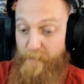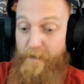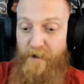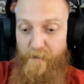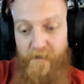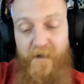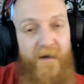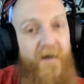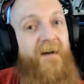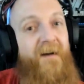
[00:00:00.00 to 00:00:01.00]
menu,
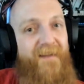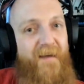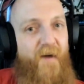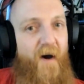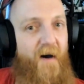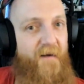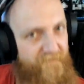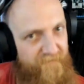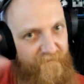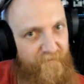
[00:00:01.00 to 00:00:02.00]
they've got
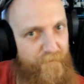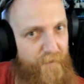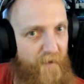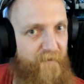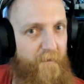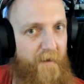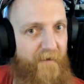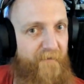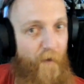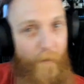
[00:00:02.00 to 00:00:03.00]
beer from
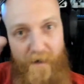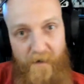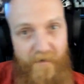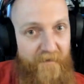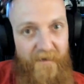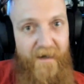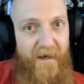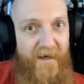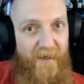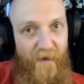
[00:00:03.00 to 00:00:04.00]
Full Beard,
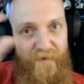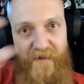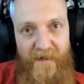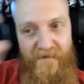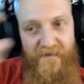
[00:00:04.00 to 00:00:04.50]
and it tells you, like,